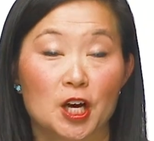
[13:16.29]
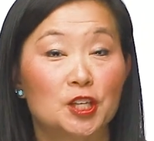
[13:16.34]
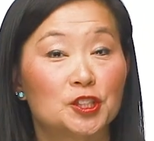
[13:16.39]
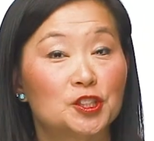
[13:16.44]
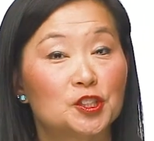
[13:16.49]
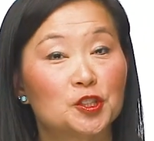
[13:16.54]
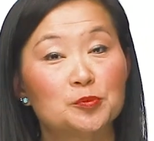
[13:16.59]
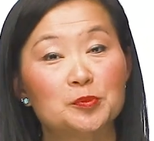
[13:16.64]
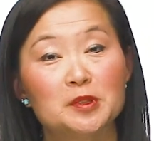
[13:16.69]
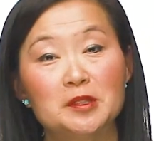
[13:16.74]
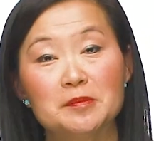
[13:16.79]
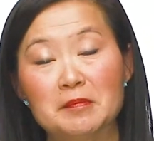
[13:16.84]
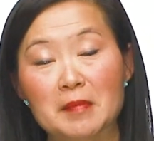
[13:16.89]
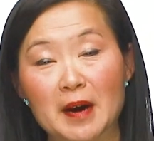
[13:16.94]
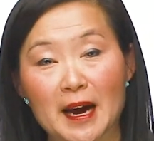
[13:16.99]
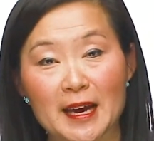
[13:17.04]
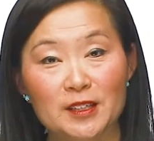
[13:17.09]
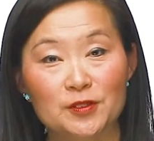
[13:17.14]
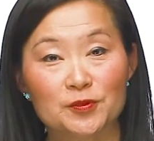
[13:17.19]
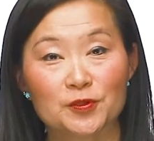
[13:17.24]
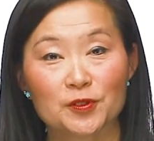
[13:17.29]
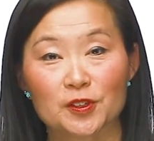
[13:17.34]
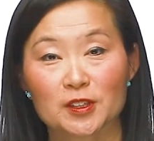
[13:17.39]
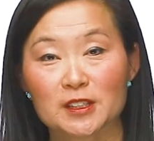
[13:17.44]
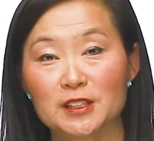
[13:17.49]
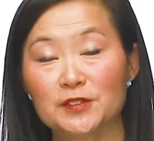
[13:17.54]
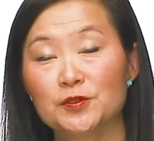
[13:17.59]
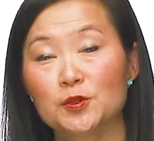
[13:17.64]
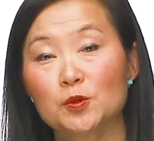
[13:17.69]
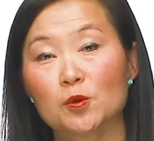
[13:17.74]
So be mindful.
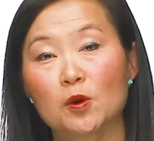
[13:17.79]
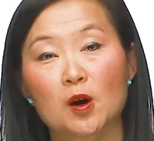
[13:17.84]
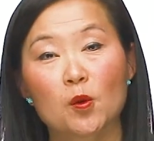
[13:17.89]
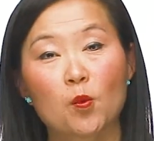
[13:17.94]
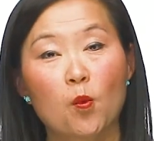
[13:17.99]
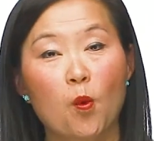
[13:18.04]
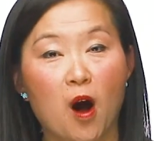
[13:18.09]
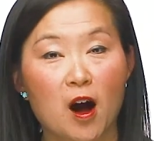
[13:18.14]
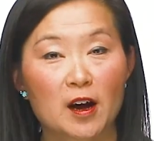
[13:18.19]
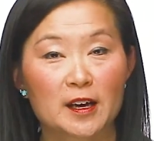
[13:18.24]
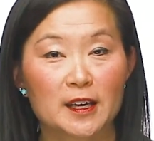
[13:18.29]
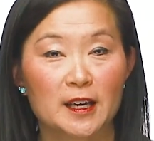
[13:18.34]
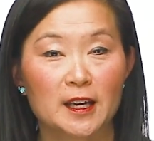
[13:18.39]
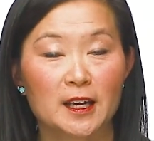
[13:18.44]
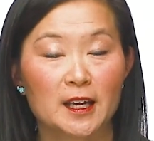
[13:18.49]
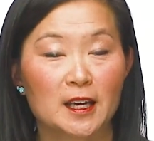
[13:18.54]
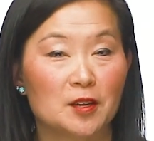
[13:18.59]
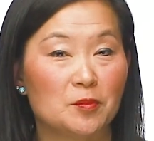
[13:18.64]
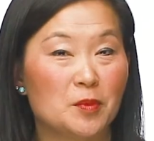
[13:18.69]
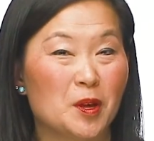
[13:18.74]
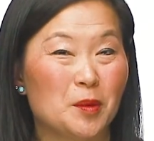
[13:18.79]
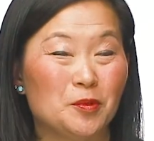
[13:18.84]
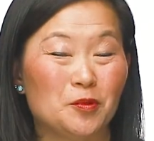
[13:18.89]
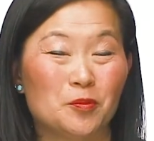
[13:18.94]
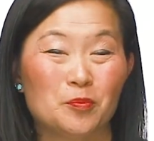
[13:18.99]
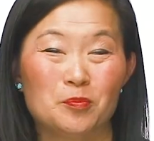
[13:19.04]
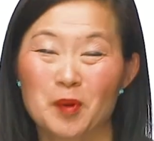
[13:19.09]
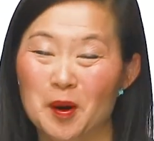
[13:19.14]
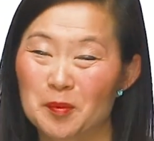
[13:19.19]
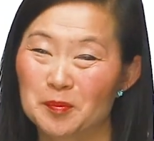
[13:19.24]
If you are walking and maybe
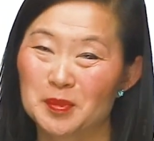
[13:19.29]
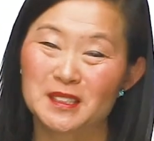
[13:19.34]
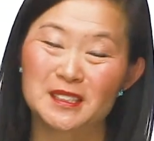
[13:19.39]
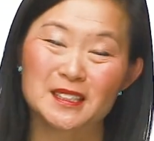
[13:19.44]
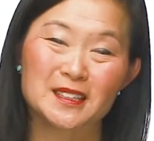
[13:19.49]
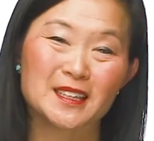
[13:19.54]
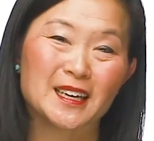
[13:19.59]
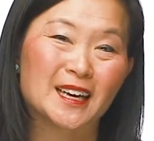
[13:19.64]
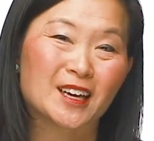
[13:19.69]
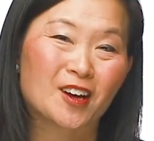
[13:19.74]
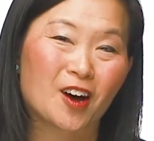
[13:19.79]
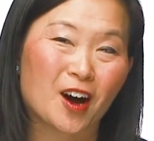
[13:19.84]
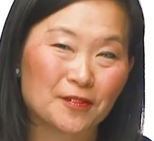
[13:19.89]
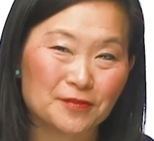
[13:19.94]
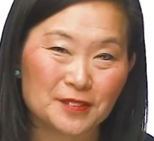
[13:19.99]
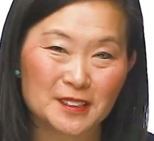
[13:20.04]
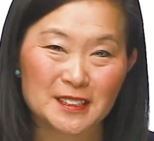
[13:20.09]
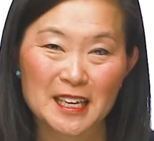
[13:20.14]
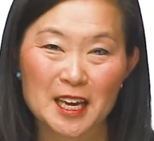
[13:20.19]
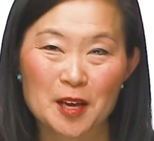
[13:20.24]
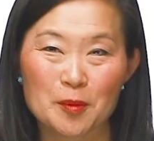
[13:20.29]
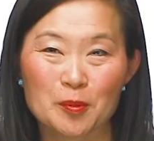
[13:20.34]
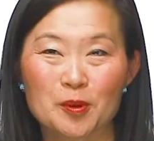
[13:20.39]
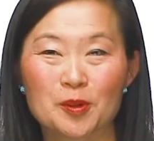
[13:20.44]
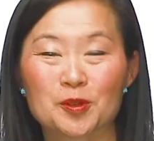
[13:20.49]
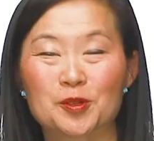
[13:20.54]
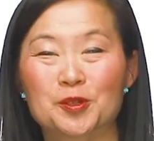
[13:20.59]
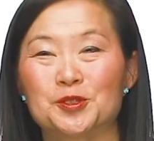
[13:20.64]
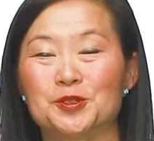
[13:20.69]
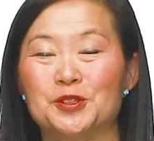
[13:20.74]
you bump into that coffee
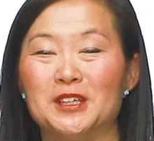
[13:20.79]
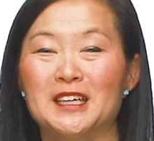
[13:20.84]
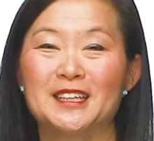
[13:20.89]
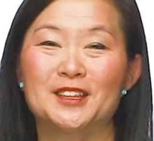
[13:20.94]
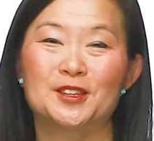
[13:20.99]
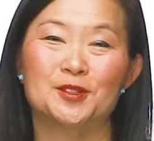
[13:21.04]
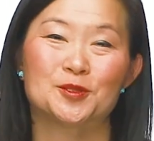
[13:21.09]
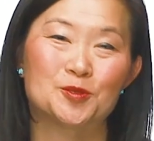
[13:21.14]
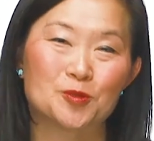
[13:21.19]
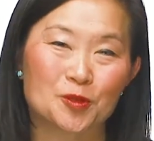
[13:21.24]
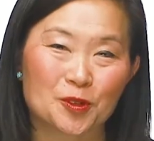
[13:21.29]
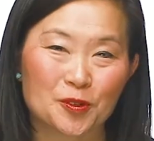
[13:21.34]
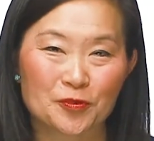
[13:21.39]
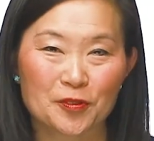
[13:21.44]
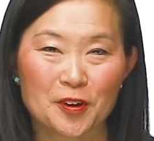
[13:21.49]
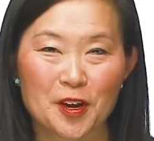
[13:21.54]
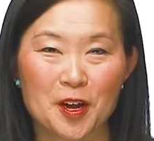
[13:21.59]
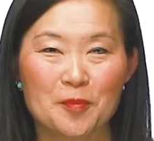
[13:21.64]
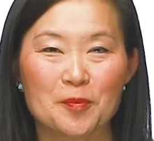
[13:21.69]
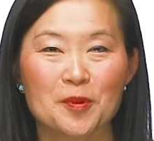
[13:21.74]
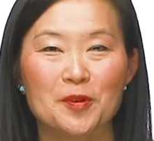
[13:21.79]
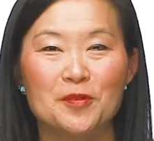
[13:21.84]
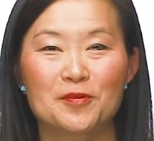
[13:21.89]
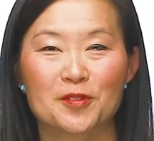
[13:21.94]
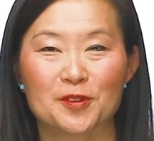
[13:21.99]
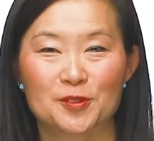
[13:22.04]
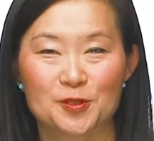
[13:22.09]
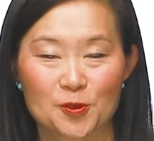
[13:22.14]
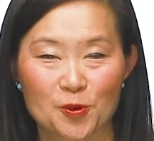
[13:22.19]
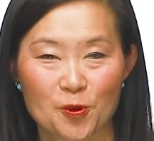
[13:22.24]
table or you hit the door frame
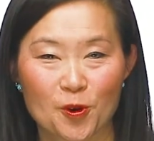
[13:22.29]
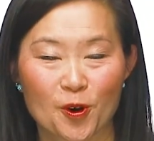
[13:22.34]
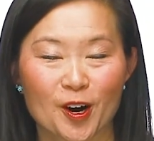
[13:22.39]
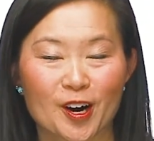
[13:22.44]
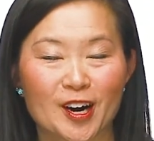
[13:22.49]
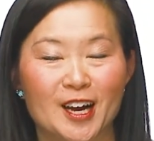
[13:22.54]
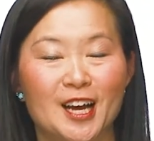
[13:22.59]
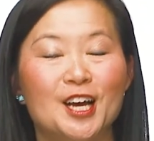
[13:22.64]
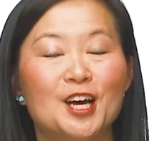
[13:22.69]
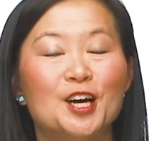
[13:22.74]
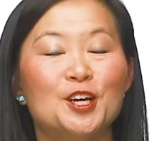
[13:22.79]
of the door,